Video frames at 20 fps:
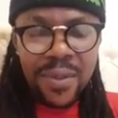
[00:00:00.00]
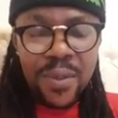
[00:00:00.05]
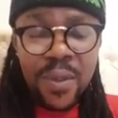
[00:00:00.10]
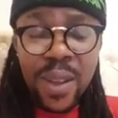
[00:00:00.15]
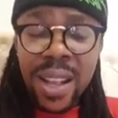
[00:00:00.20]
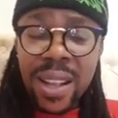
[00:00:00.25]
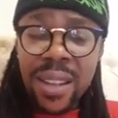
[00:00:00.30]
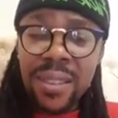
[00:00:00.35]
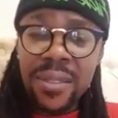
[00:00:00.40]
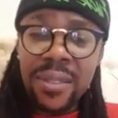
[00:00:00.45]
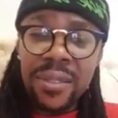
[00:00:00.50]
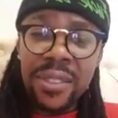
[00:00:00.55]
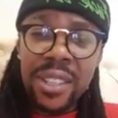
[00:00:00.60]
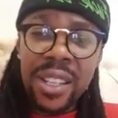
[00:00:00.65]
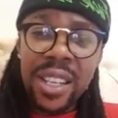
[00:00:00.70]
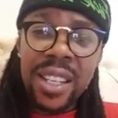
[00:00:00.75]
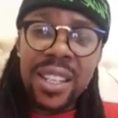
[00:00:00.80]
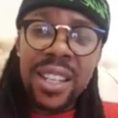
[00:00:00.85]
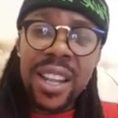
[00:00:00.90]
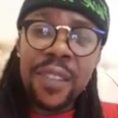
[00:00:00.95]
Well,
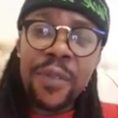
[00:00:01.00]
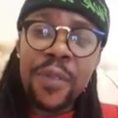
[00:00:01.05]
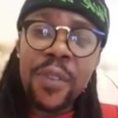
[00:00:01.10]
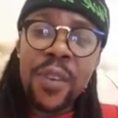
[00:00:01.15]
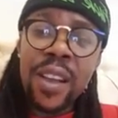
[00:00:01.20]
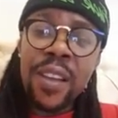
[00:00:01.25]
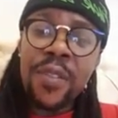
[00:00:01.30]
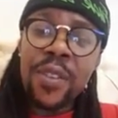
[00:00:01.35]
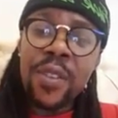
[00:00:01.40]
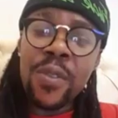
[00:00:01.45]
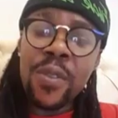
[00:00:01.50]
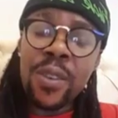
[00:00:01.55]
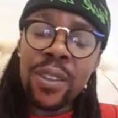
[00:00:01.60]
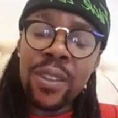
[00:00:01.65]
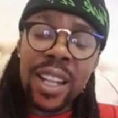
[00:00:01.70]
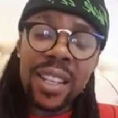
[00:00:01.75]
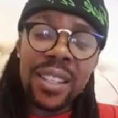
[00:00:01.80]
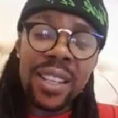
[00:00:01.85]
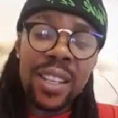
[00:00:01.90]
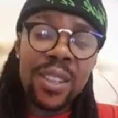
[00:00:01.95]
it's left for
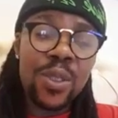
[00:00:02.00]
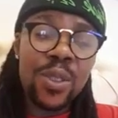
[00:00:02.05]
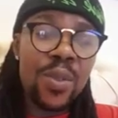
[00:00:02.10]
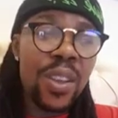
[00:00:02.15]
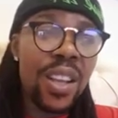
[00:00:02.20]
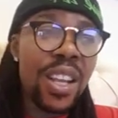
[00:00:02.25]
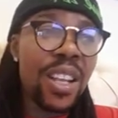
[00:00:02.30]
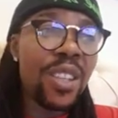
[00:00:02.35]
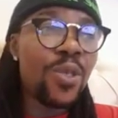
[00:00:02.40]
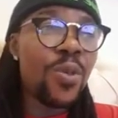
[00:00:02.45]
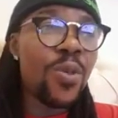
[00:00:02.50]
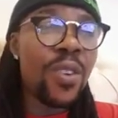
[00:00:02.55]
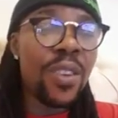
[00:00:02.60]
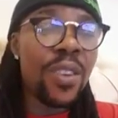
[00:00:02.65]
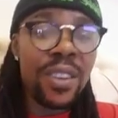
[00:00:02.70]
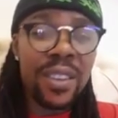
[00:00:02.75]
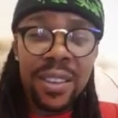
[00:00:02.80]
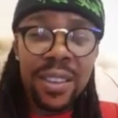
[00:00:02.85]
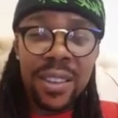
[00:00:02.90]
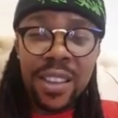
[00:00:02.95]
everyone. They say to each
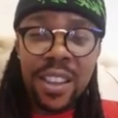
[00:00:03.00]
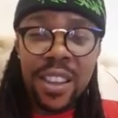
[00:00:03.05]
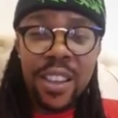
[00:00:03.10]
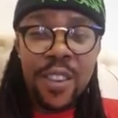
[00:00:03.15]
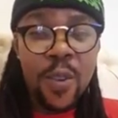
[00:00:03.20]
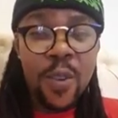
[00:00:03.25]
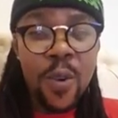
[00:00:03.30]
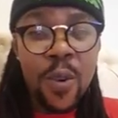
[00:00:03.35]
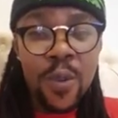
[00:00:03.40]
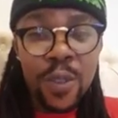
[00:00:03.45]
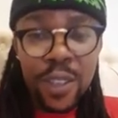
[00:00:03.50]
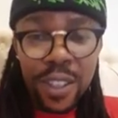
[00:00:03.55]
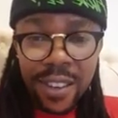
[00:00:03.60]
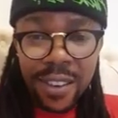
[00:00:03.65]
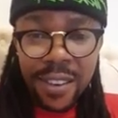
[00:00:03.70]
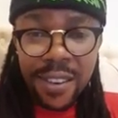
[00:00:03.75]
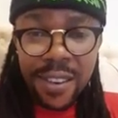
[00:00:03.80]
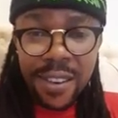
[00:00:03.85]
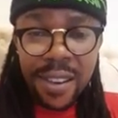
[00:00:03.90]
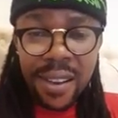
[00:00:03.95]
one in
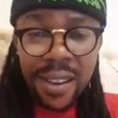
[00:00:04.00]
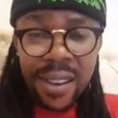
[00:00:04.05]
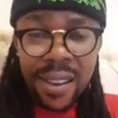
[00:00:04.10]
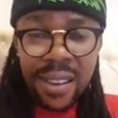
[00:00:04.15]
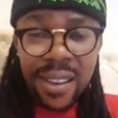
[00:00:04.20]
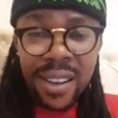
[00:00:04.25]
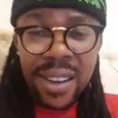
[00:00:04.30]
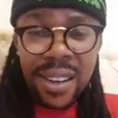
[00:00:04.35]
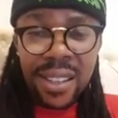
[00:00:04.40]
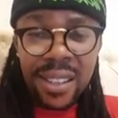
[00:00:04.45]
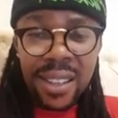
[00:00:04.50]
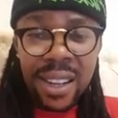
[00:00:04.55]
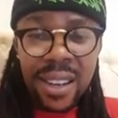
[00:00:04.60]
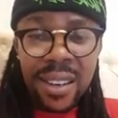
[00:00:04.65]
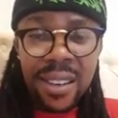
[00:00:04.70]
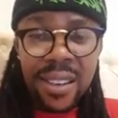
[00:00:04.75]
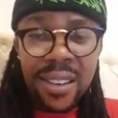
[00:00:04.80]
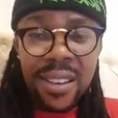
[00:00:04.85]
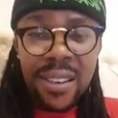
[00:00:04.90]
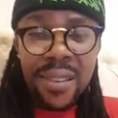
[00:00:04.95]
own. You
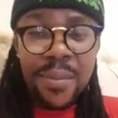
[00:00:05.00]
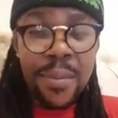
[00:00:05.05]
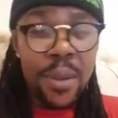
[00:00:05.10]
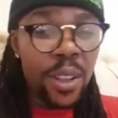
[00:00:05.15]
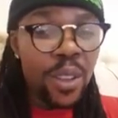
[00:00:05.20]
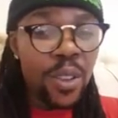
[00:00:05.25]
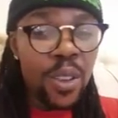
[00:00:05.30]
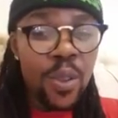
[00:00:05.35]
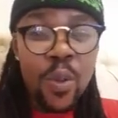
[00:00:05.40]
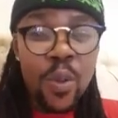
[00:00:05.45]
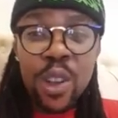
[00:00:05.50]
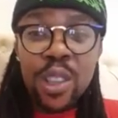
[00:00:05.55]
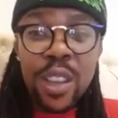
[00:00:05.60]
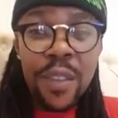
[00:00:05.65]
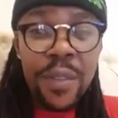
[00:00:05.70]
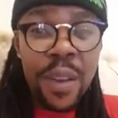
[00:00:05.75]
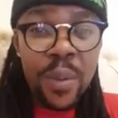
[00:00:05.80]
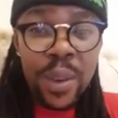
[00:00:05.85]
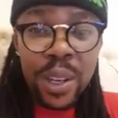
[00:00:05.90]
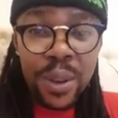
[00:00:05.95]
understand? But in
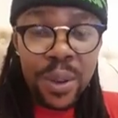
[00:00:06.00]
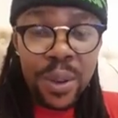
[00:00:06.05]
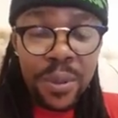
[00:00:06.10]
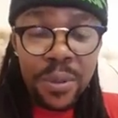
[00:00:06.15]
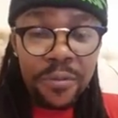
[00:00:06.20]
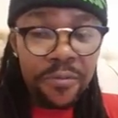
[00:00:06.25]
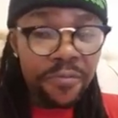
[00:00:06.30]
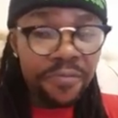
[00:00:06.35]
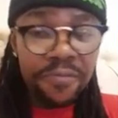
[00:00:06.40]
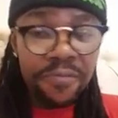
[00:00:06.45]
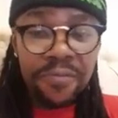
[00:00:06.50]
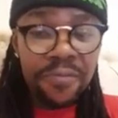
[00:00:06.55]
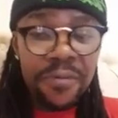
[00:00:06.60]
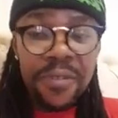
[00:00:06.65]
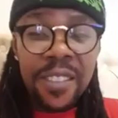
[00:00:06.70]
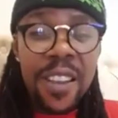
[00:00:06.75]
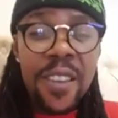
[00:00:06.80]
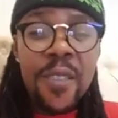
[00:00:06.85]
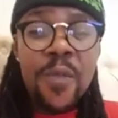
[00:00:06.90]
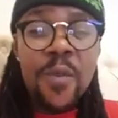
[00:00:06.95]
whatsoever we do,
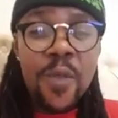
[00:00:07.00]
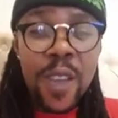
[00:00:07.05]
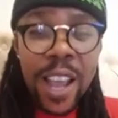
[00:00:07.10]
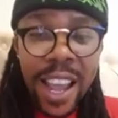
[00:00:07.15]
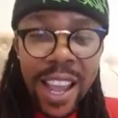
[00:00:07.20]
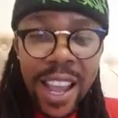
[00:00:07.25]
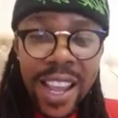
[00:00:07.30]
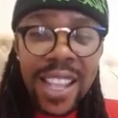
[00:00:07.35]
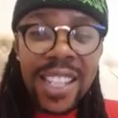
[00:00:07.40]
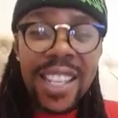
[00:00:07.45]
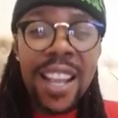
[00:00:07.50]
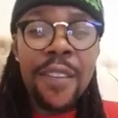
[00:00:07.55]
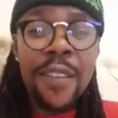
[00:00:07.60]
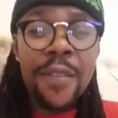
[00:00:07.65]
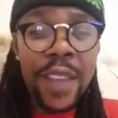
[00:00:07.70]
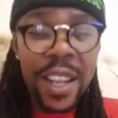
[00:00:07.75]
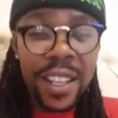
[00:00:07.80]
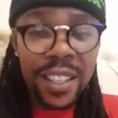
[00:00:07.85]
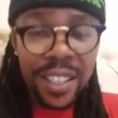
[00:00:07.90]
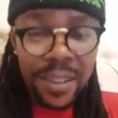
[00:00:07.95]
where it
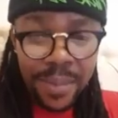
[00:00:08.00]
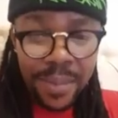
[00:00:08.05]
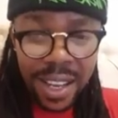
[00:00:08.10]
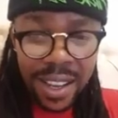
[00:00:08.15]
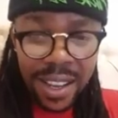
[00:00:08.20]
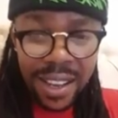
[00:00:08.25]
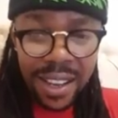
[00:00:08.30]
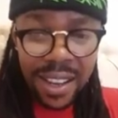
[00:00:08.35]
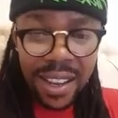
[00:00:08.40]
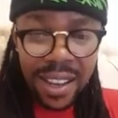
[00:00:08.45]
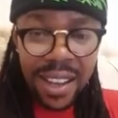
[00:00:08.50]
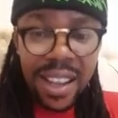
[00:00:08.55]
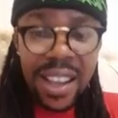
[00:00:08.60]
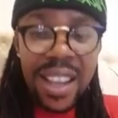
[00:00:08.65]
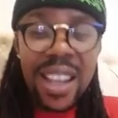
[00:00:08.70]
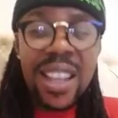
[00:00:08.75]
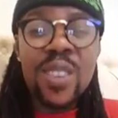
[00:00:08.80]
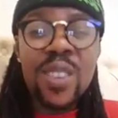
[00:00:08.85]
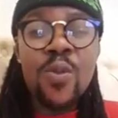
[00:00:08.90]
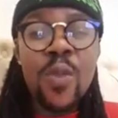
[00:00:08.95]
affects me
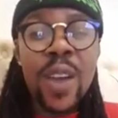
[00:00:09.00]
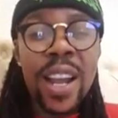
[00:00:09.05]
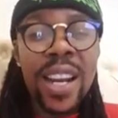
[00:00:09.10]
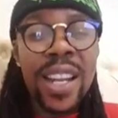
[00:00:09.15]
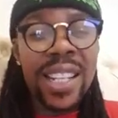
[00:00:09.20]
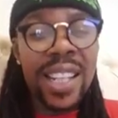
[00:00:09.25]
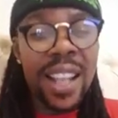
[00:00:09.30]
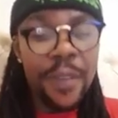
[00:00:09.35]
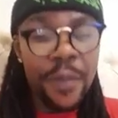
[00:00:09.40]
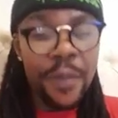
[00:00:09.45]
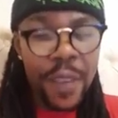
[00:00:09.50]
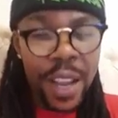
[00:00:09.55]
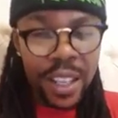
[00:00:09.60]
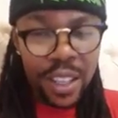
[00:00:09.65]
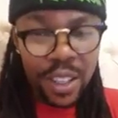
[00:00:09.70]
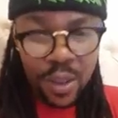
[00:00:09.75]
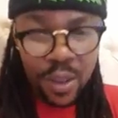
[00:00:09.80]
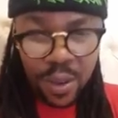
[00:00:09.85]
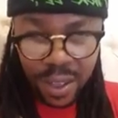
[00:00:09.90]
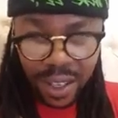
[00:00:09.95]
is when it
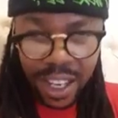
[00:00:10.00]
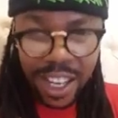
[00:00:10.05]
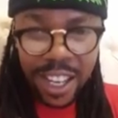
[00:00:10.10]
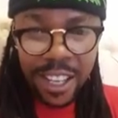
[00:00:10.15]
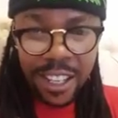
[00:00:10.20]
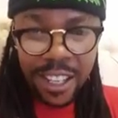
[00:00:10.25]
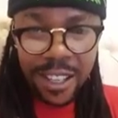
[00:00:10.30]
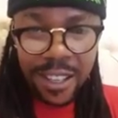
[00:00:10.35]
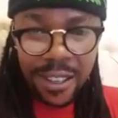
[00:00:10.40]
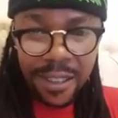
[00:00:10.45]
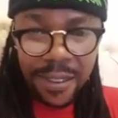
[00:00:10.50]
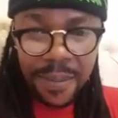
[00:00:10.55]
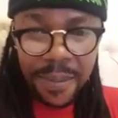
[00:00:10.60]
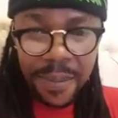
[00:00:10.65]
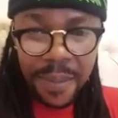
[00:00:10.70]
affects those kids.